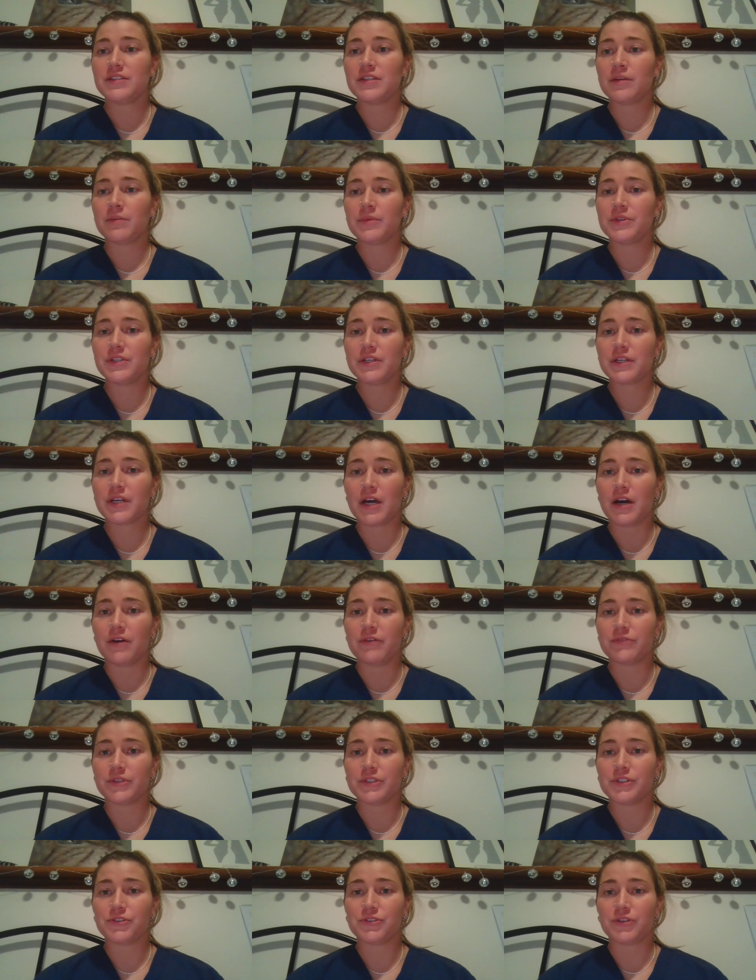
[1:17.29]
numbers account
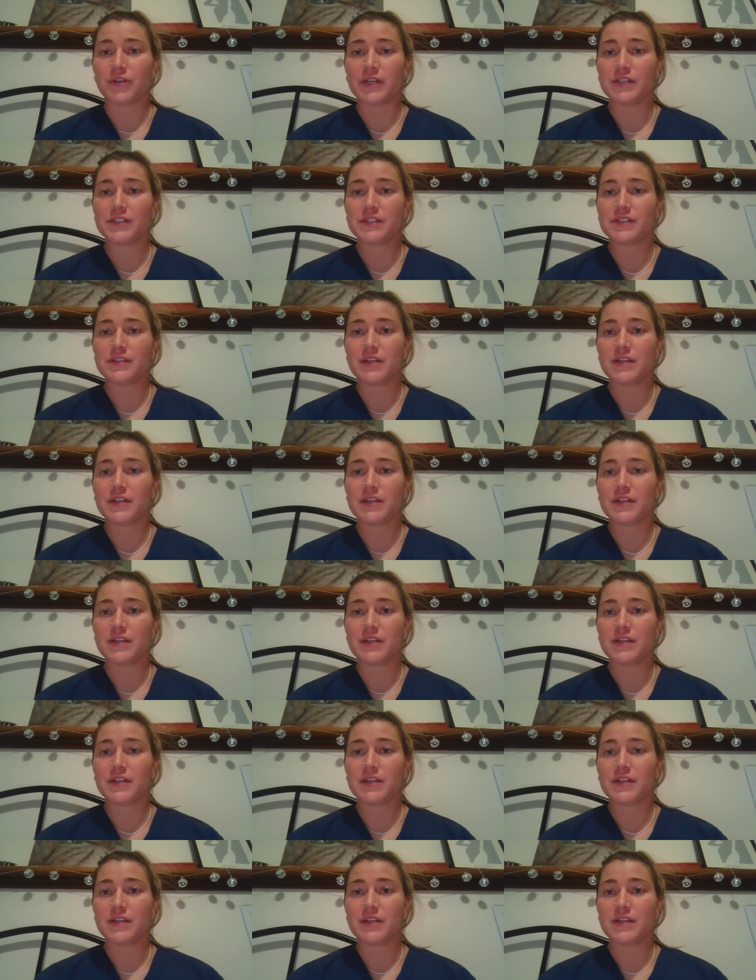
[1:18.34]
for stress